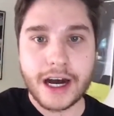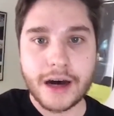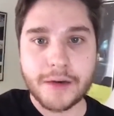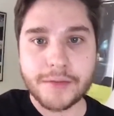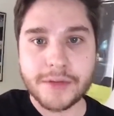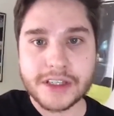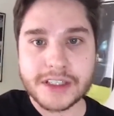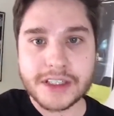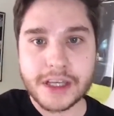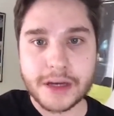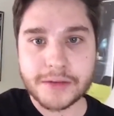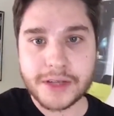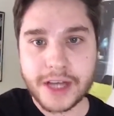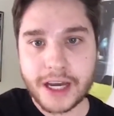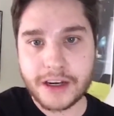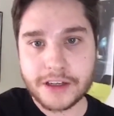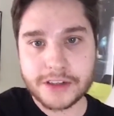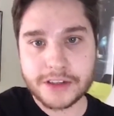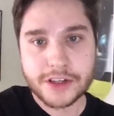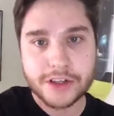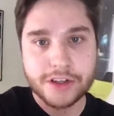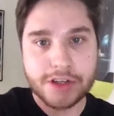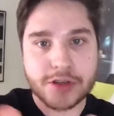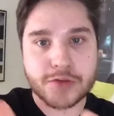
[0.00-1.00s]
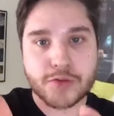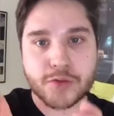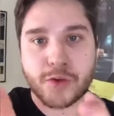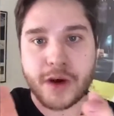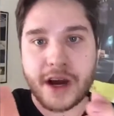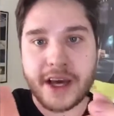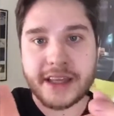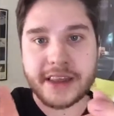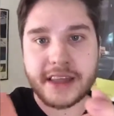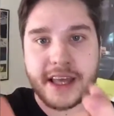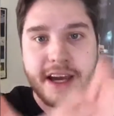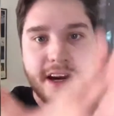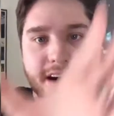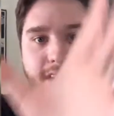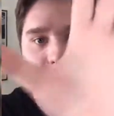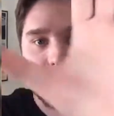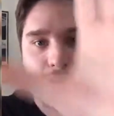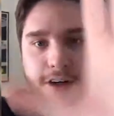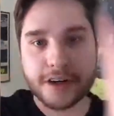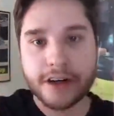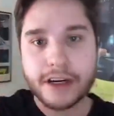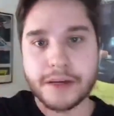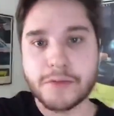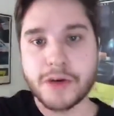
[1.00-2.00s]
the subtitles are just right there
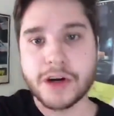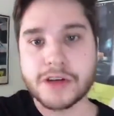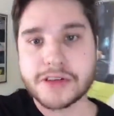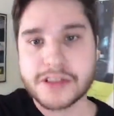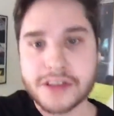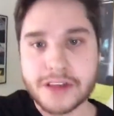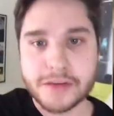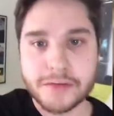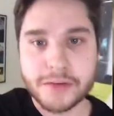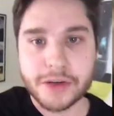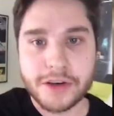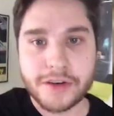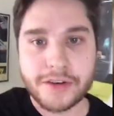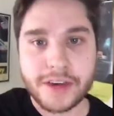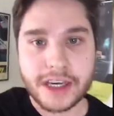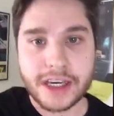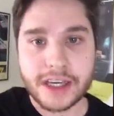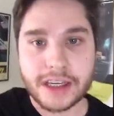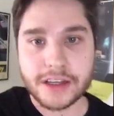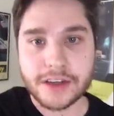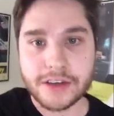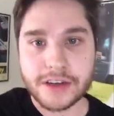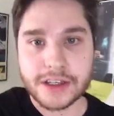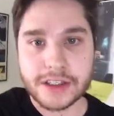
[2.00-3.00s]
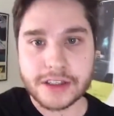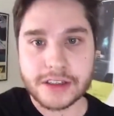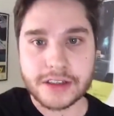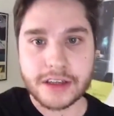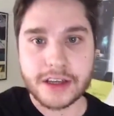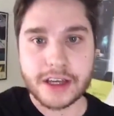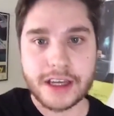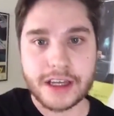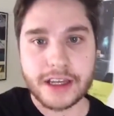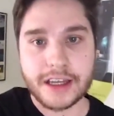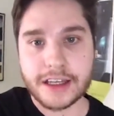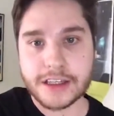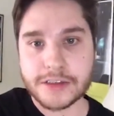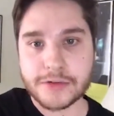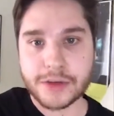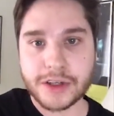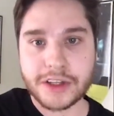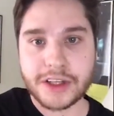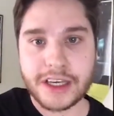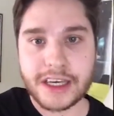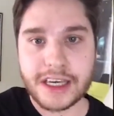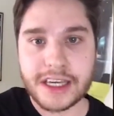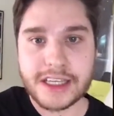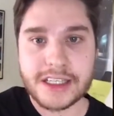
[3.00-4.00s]
under it most of the movie, and it's
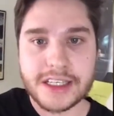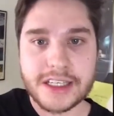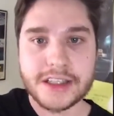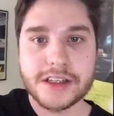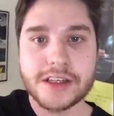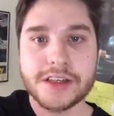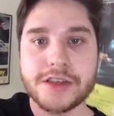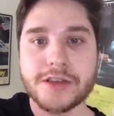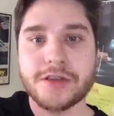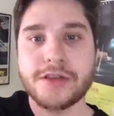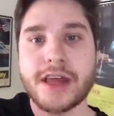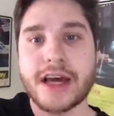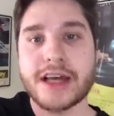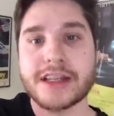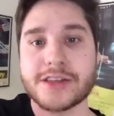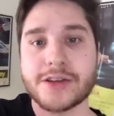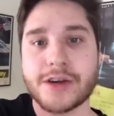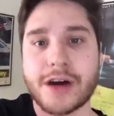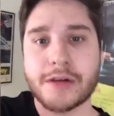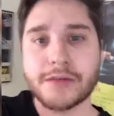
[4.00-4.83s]
really easy to do that.